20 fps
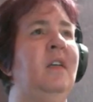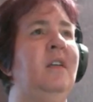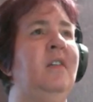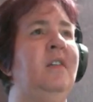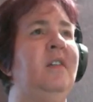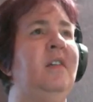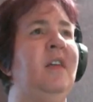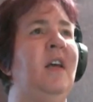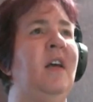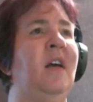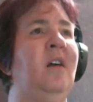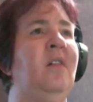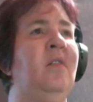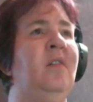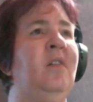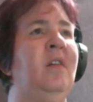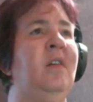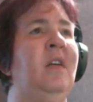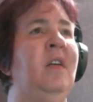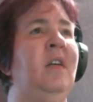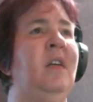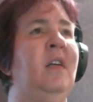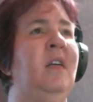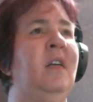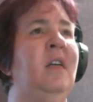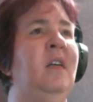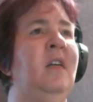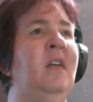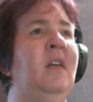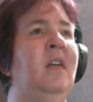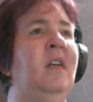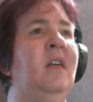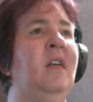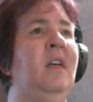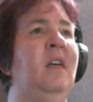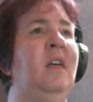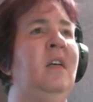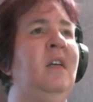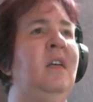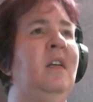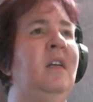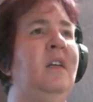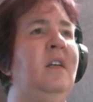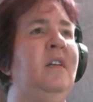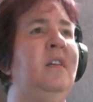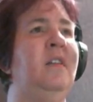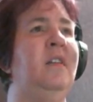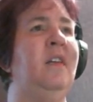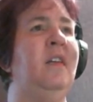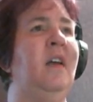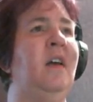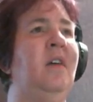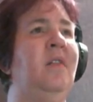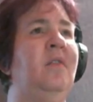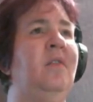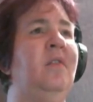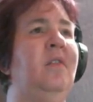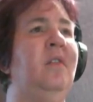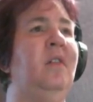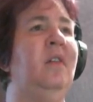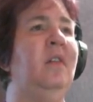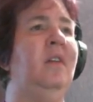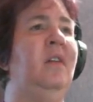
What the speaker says: down, down.